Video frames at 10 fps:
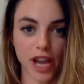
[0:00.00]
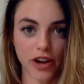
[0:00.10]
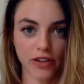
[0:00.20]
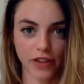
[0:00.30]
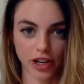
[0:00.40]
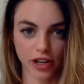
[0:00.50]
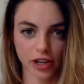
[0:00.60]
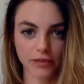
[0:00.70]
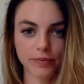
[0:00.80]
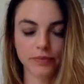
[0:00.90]
cider
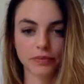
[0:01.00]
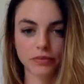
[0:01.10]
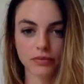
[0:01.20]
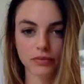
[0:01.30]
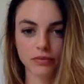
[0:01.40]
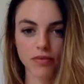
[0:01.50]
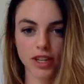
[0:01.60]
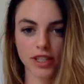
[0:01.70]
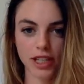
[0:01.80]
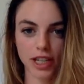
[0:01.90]
vinegar.
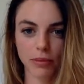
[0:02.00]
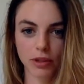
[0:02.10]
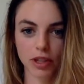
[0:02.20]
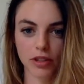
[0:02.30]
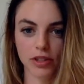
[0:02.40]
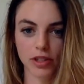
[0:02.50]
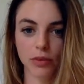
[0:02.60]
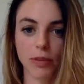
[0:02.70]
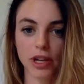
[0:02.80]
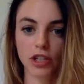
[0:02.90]
See it up close. You
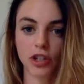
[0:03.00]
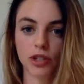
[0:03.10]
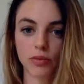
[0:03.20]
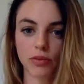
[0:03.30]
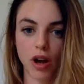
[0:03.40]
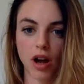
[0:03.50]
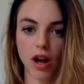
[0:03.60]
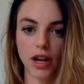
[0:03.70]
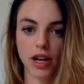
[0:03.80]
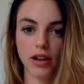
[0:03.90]
wanna make sure it's raw
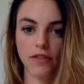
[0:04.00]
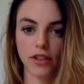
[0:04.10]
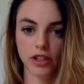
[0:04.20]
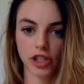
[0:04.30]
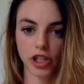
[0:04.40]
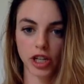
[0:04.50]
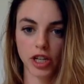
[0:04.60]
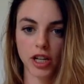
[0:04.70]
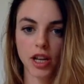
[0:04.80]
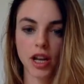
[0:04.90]
and
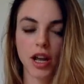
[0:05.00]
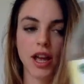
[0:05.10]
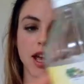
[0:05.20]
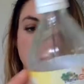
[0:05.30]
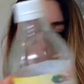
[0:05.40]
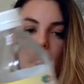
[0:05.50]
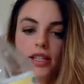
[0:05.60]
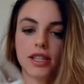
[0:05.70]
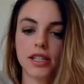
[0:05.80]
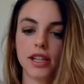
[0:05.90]
unfiltered. And
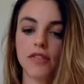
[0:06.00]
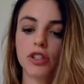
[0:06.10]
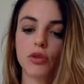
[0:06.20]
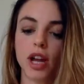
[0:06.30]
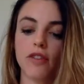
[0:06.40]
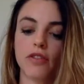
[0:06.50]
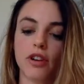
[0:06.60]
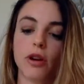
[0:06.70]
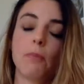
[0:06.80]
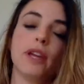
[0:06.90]
this stuff is great
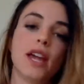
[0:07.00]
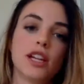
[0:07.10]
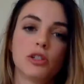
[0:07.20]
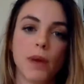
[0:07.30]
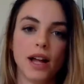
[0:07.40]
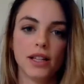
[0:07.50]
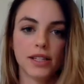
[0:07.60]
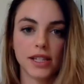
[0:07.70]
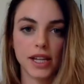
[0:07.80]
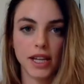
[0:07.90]
for pH
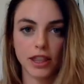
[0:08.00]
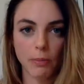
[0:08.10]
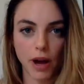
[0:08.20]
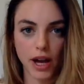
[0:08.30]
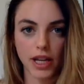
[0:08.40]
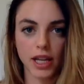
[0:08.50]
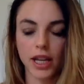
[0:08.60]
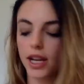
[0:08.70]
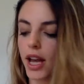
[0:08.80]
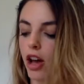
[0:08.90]
balancing in the body.
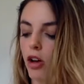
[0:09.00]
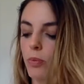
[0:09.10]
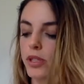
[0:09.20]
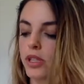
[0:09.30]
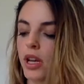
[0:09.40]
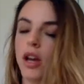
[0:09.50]
It helps